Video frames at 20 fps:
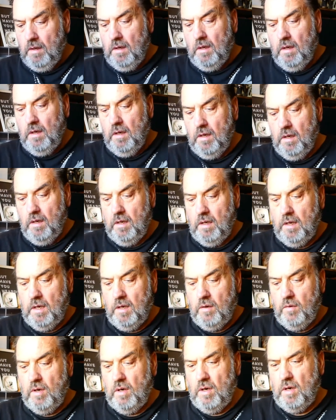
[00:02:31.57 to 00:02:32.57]
The
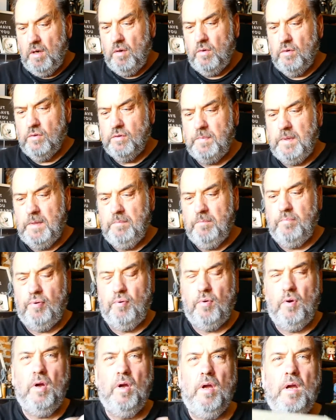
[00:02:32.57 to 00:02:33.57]
lower hull's been
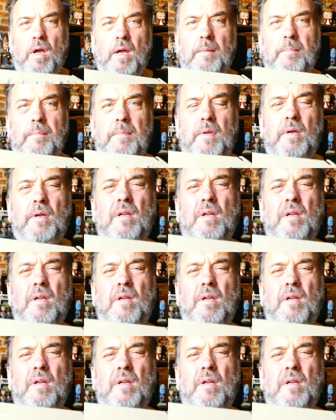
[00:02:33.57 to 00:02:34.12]
primed.